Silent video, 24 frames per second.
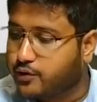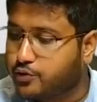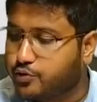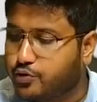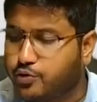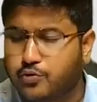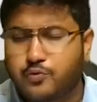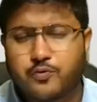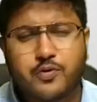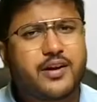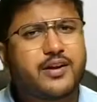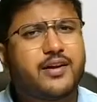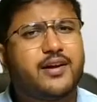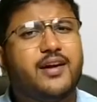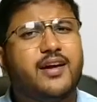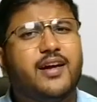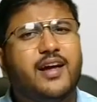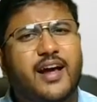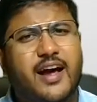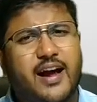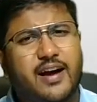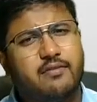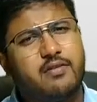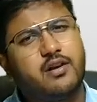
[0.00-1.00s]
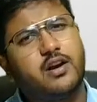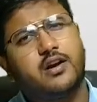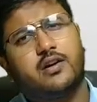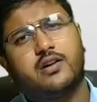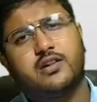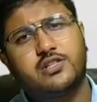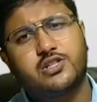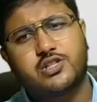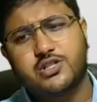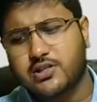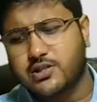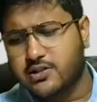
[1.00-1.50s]
So don't worry, have a
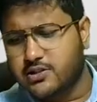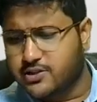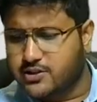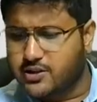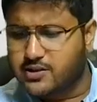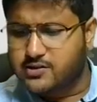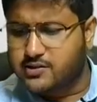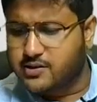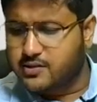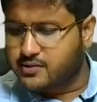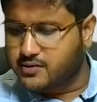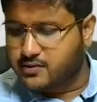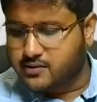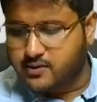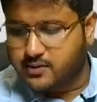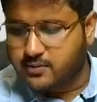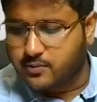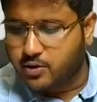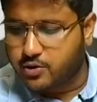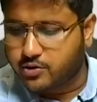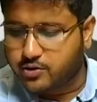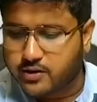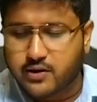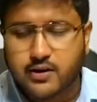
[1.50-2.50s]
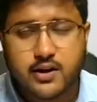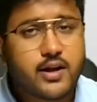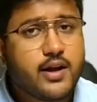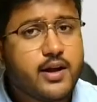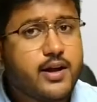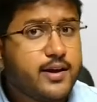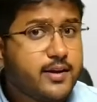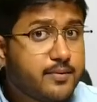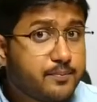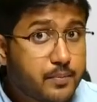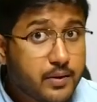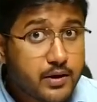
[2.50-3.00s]
little chill, just discuss about it.
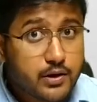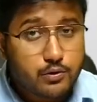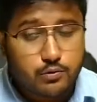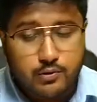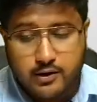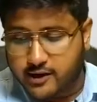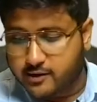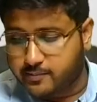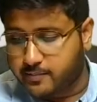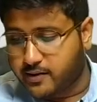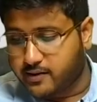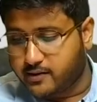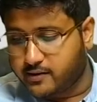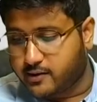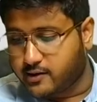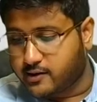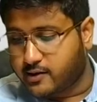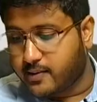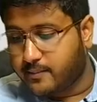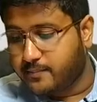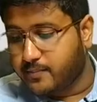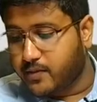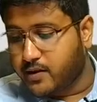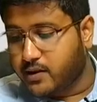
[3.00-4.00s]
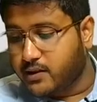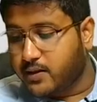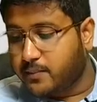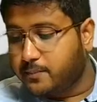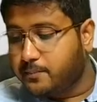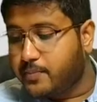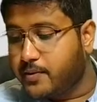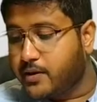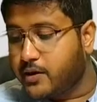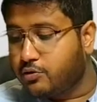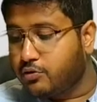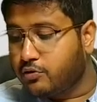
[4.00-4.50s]
Payroll expenses. The
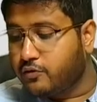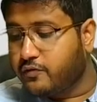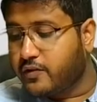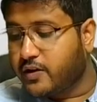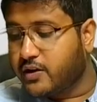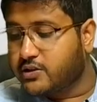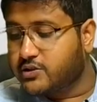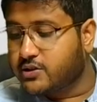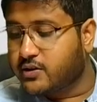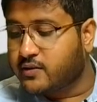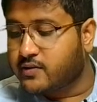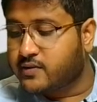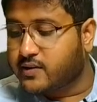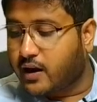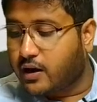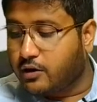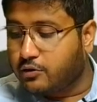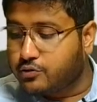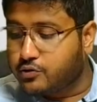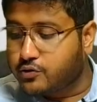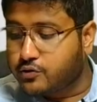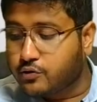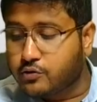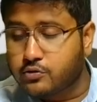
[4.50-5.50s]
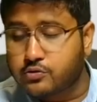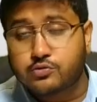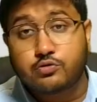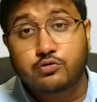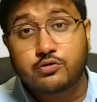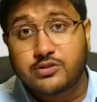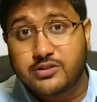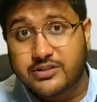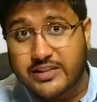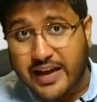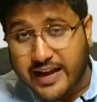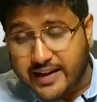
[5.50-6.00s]
payroll function is outsourced
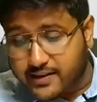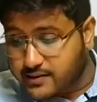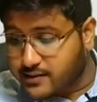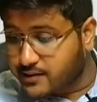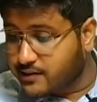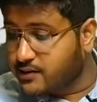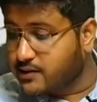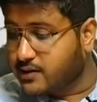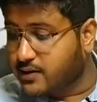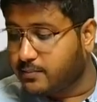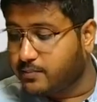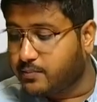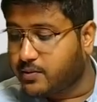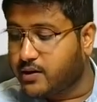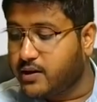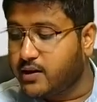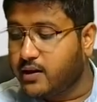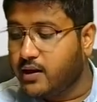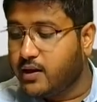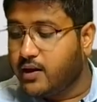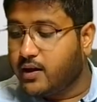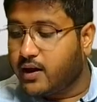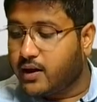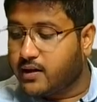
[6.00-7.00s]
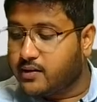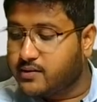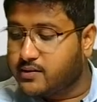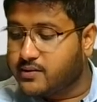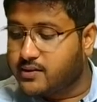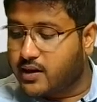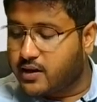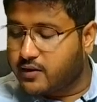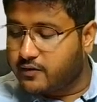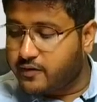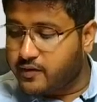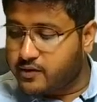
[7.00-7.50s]
to Jackson Company, a
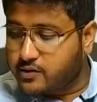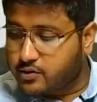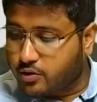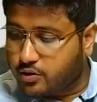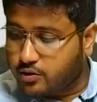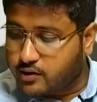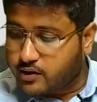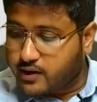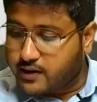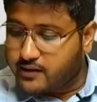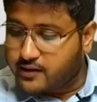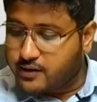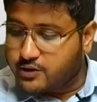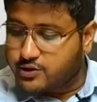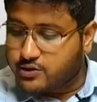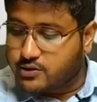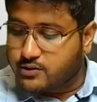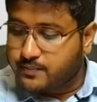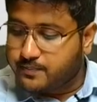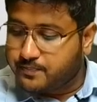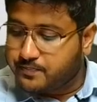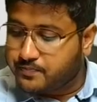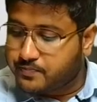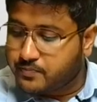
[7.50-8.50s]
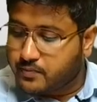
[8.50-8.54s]
service organization.